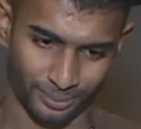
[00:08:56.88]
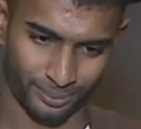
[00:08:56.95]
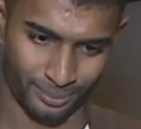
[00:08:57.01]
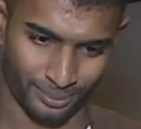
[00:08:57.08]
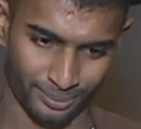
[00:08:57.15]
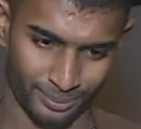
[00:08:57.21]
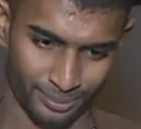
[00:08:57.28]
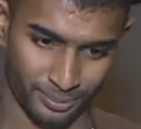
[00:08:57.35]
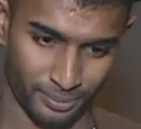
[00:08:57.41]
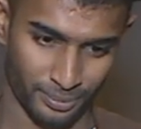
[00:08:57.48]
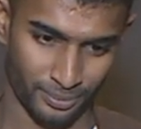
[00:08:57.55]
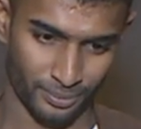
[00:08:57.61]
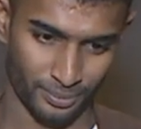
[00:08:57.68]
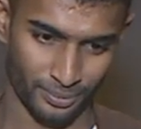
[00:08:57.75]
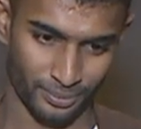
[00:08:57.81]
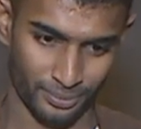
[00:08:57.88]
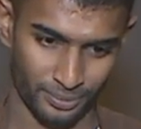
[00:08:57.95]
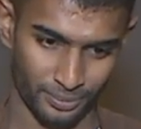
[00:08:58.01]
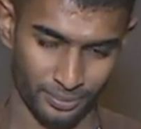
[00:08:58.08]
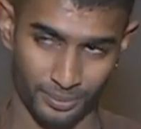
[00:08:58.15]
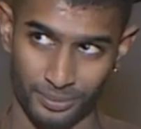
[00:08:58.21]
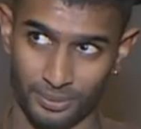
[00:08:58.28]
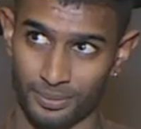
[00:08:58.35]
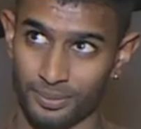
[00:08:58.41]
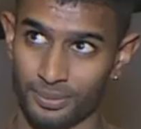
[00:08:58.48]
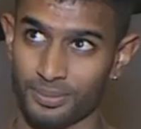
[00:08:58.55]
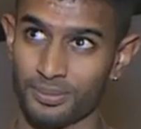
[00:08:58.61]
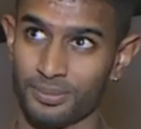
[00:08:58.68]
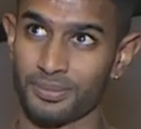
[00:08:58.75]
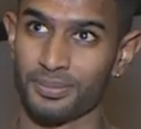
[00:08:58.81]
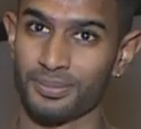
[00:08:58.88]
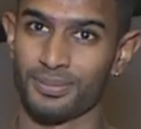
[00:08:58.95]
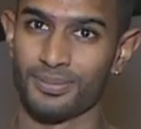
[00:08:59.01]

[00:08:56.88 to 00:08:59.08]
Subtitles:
No words are spoken by the person on screen.